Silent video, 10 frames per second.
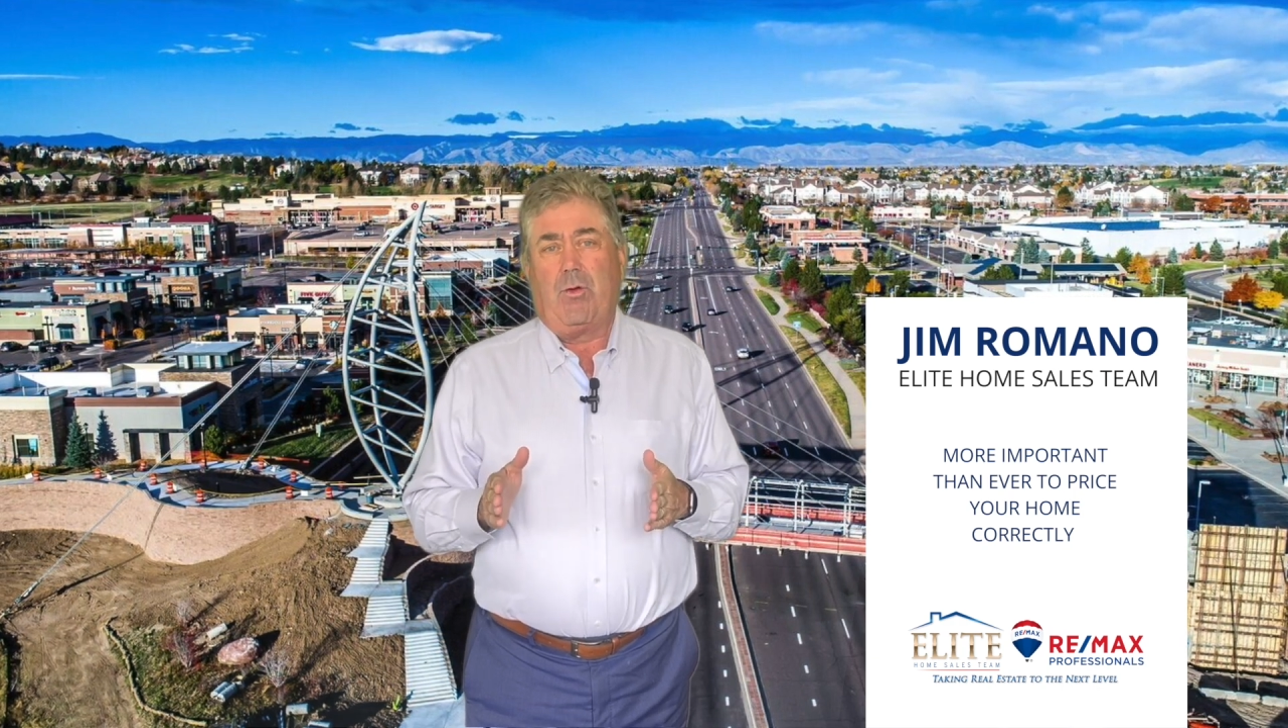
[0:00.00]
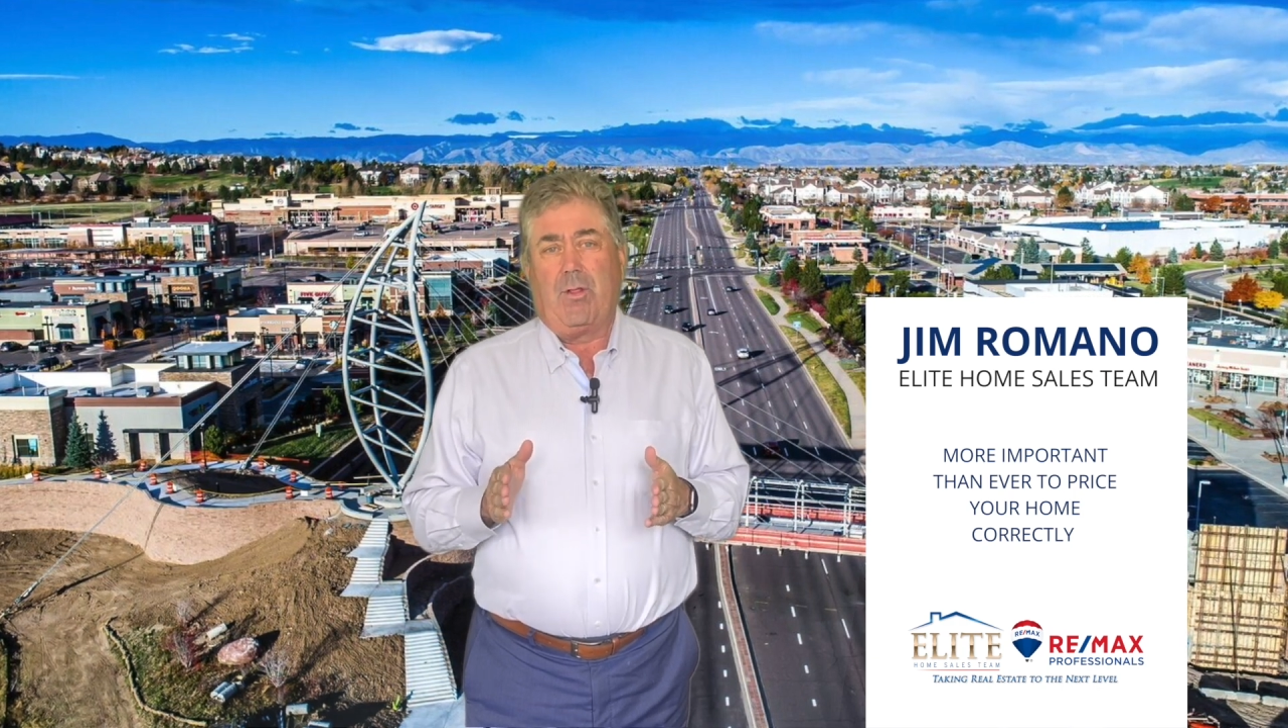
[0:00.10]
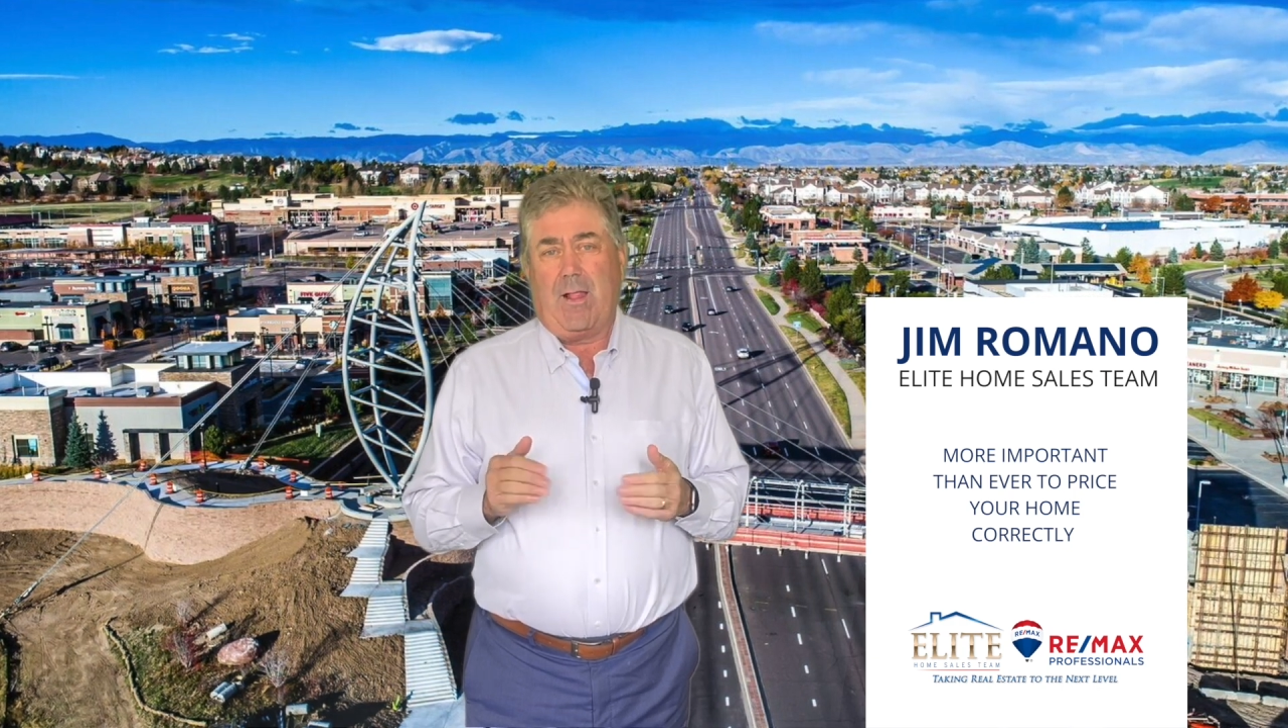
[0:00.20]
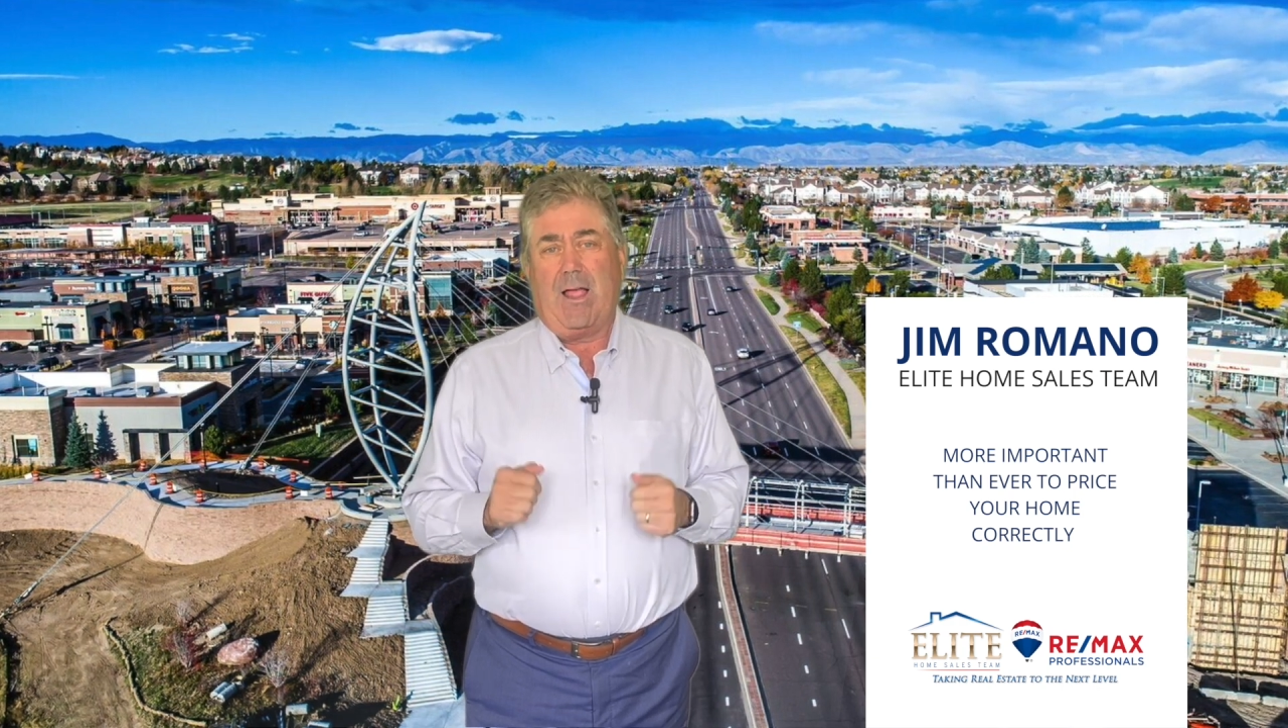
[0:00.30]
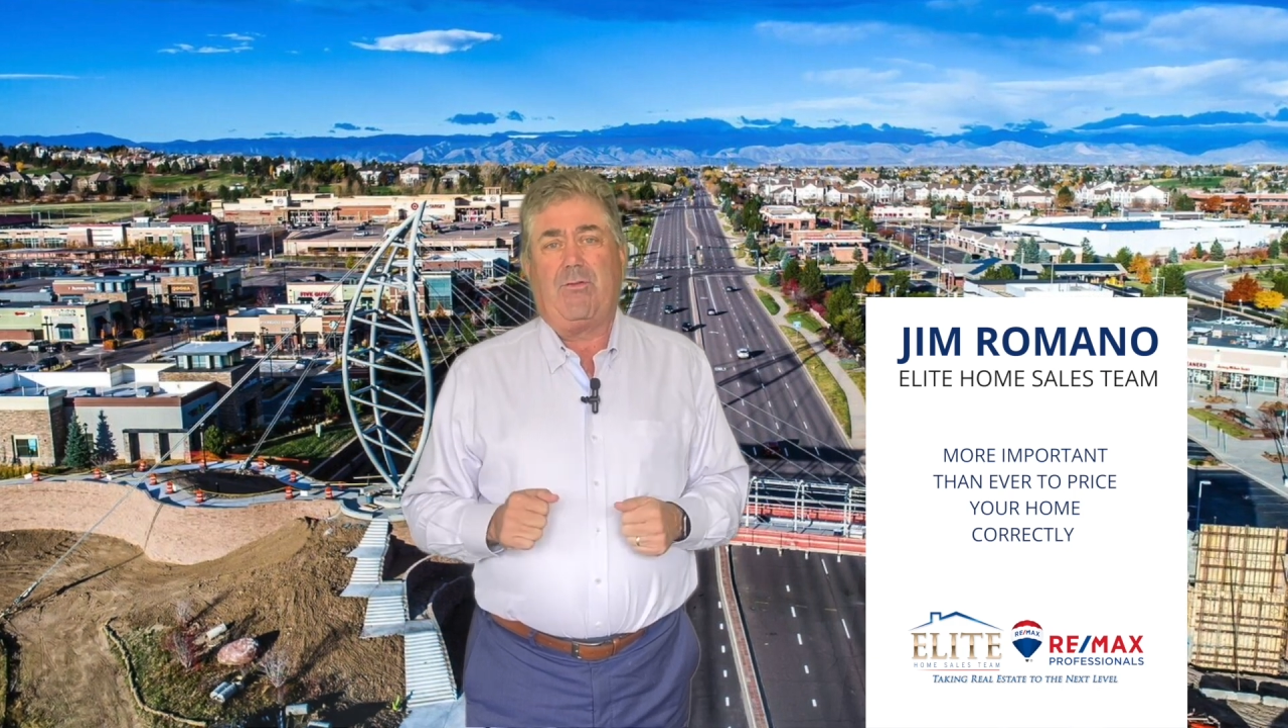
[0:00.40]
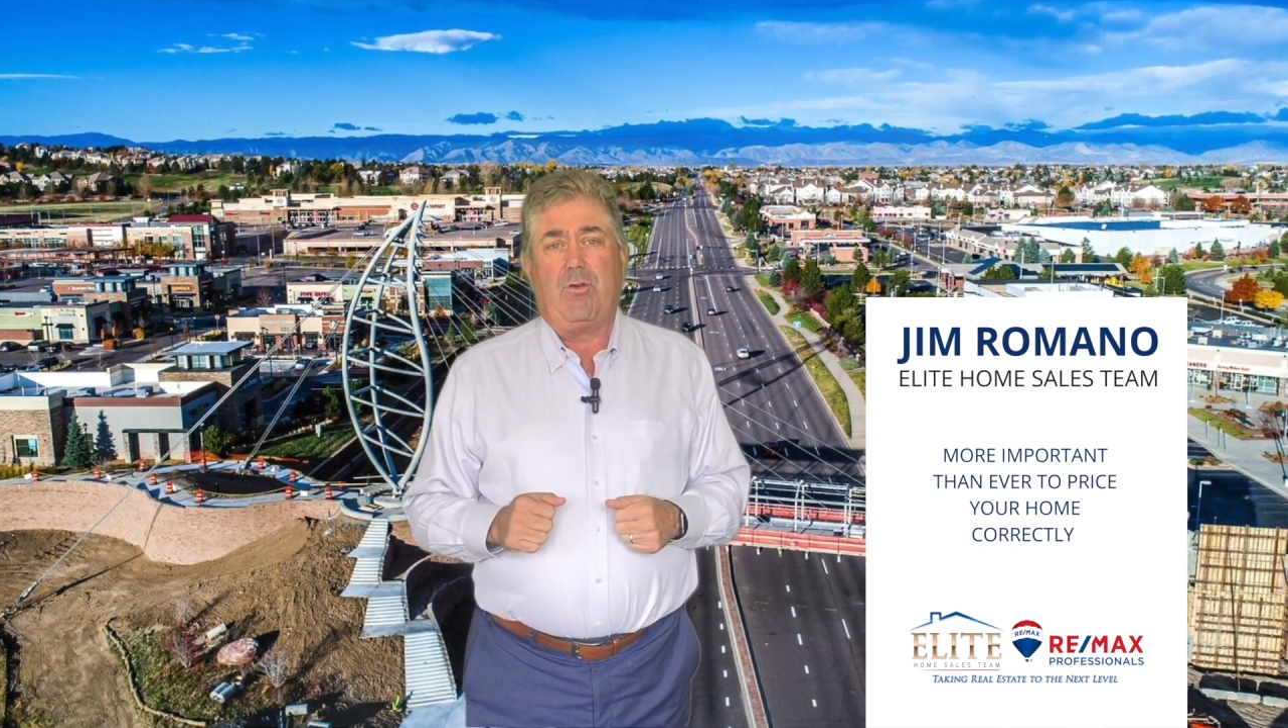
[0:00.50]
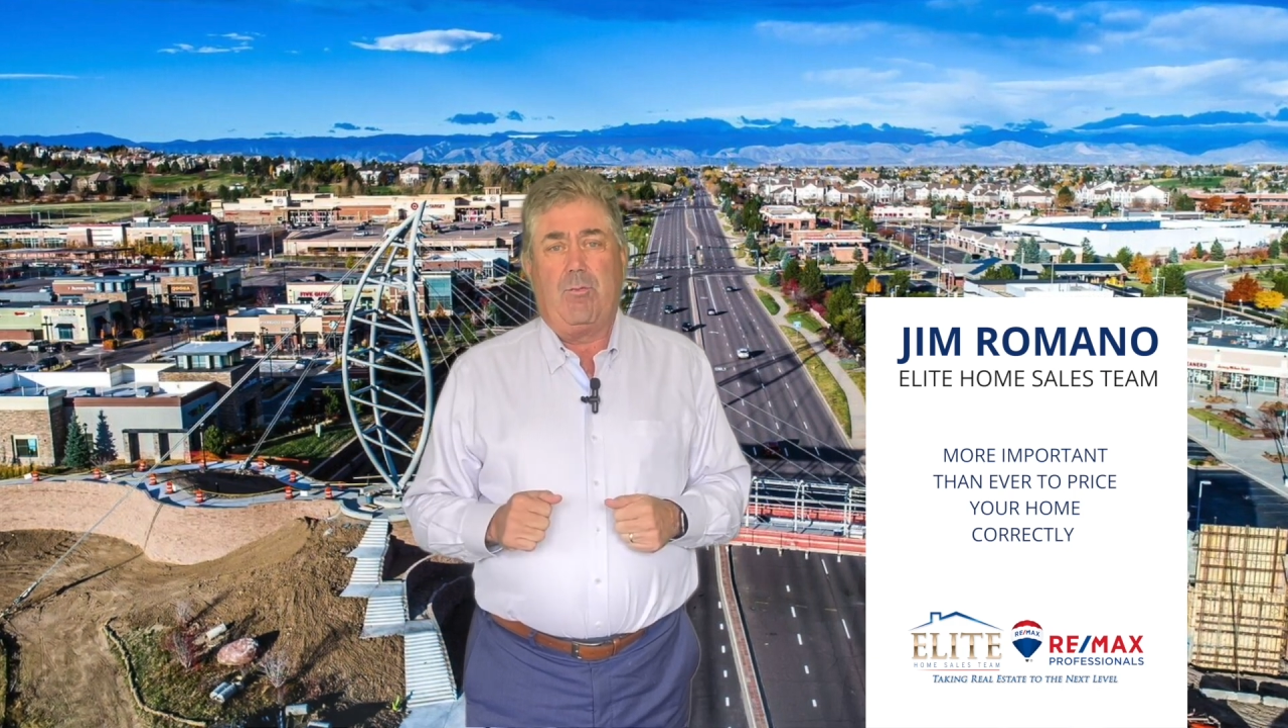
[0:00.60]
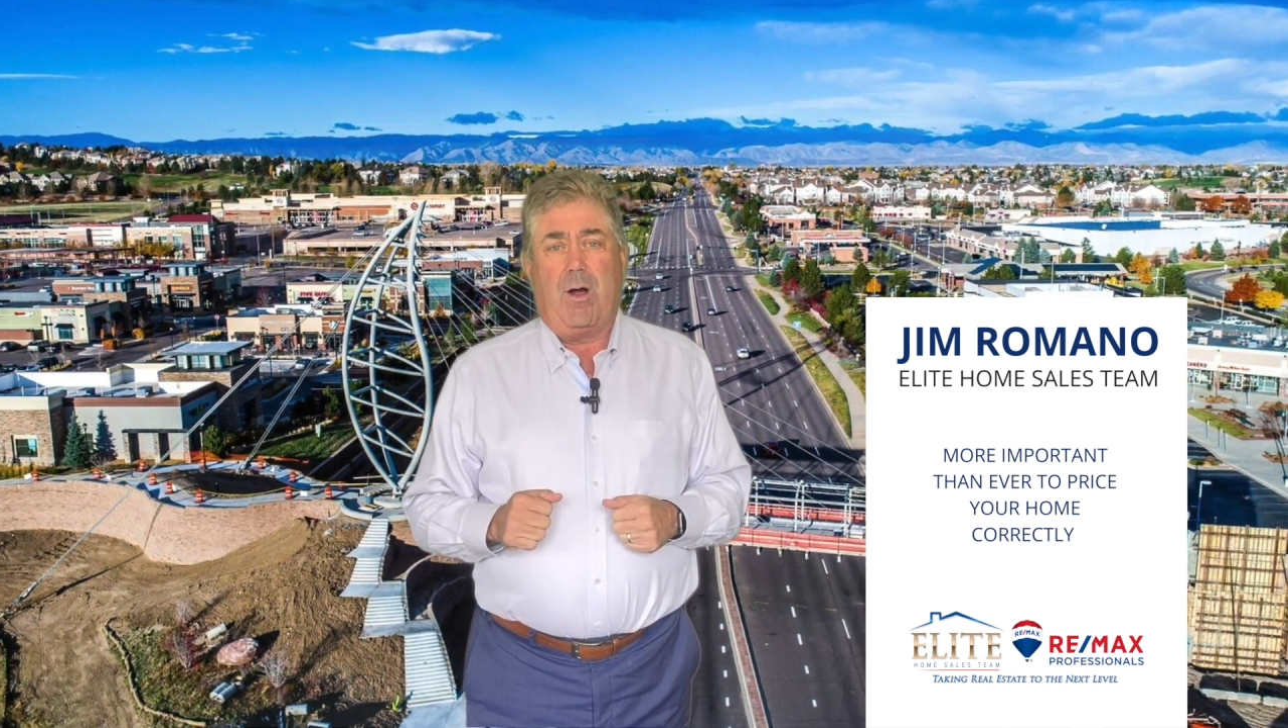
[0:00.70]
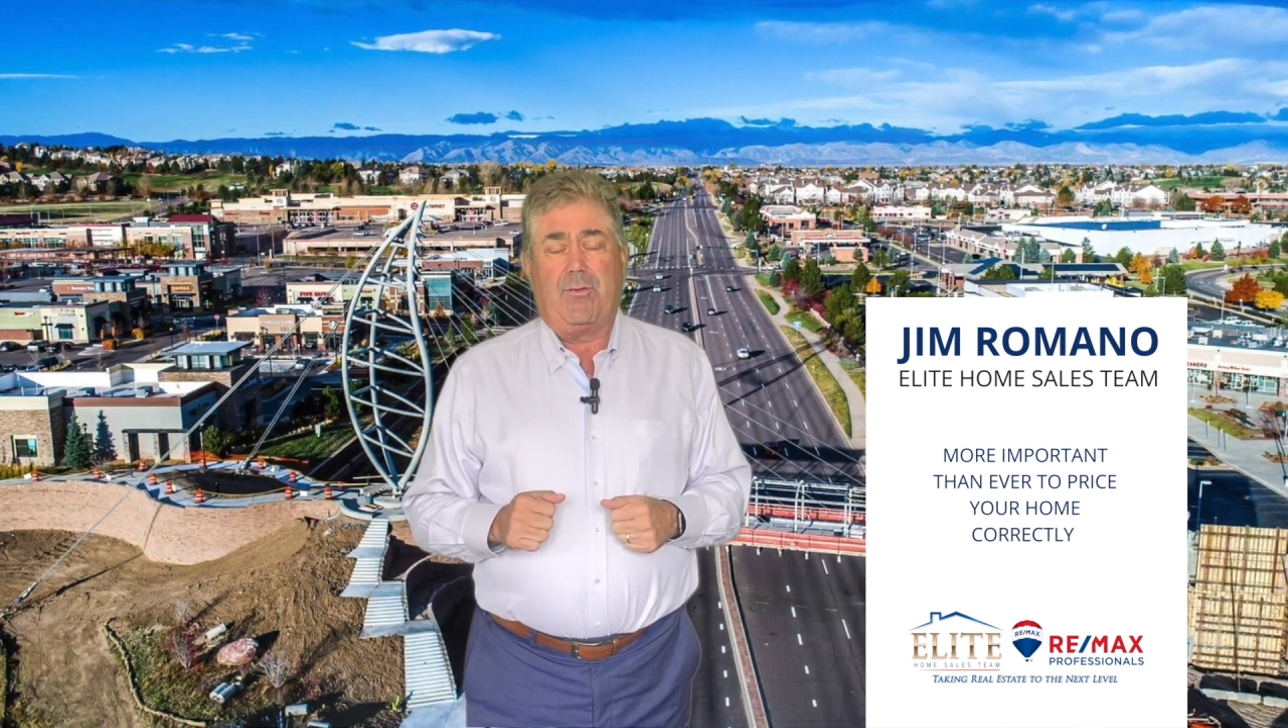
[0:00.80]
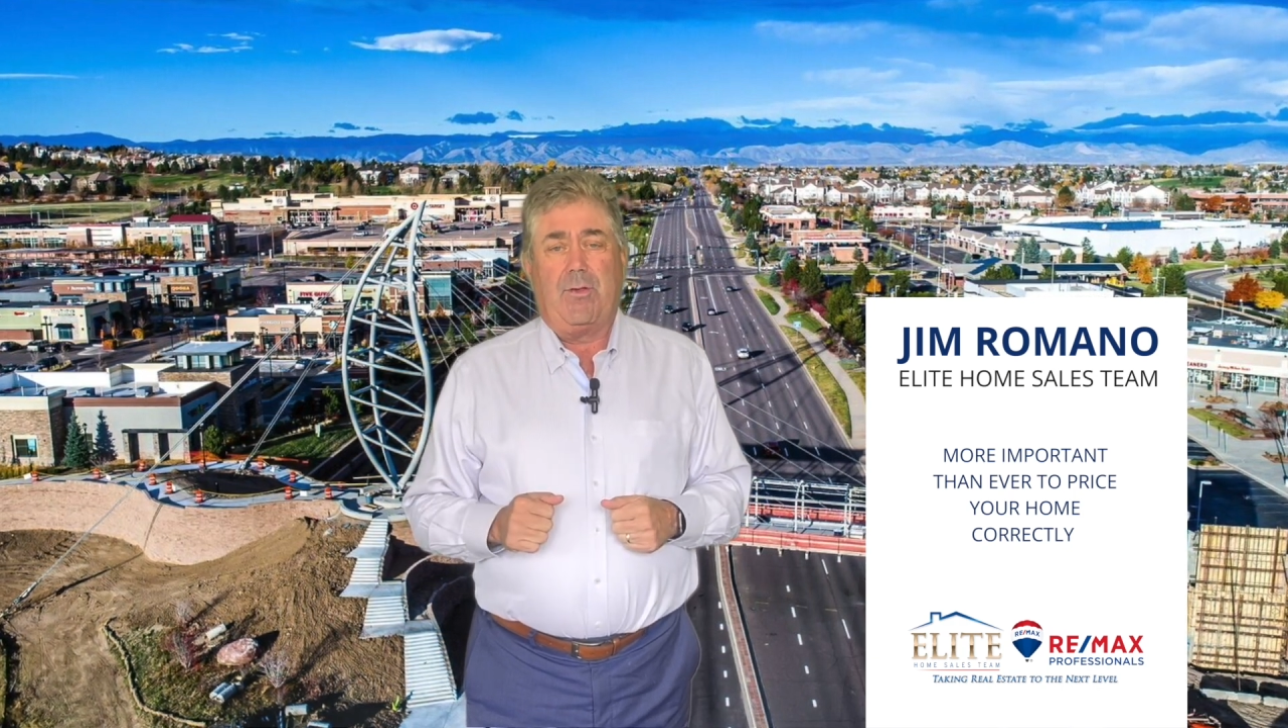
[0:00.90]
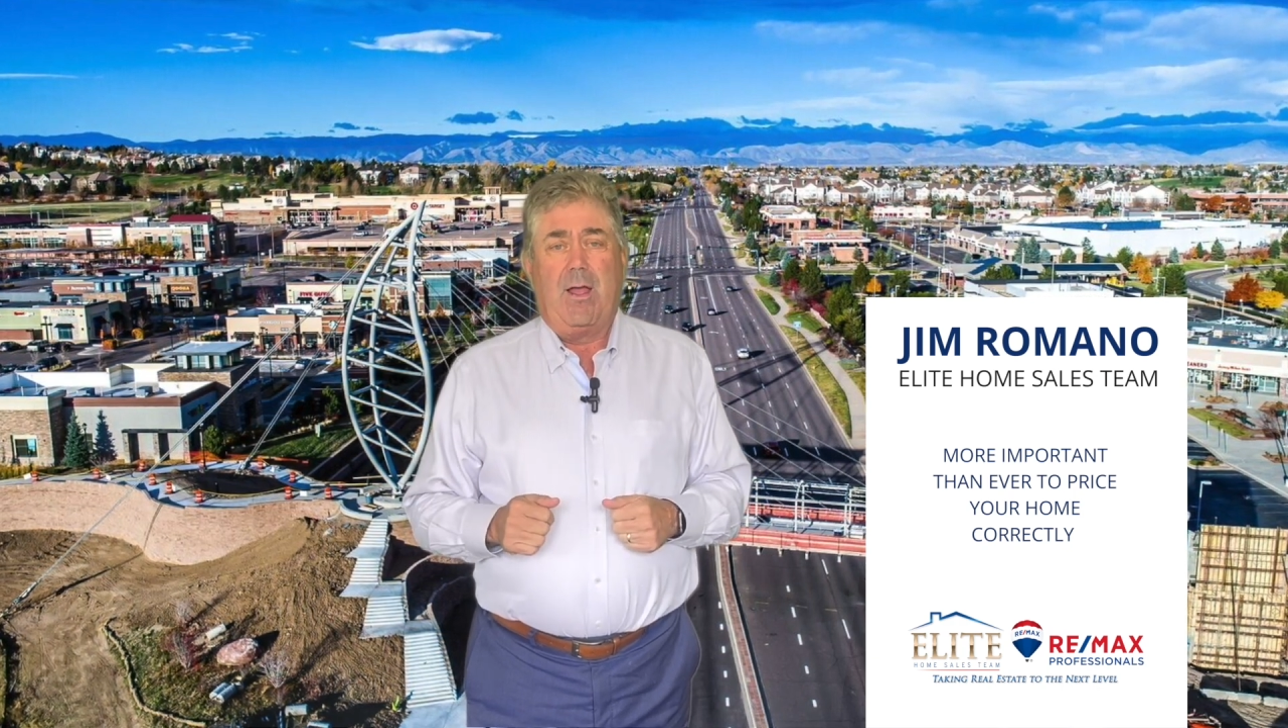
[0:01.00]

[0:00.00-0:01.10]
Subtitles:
in the last few months.